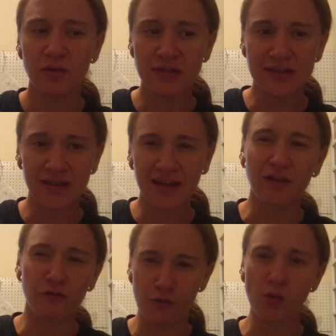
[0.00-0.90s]
was
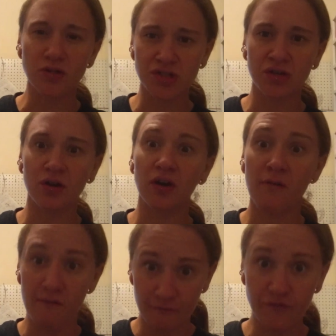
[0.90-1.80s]
like a for
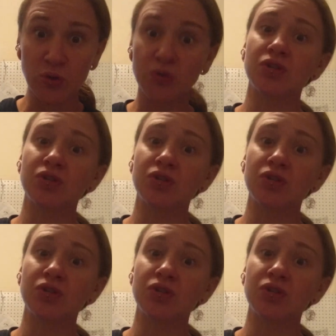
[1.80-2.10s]
sure, for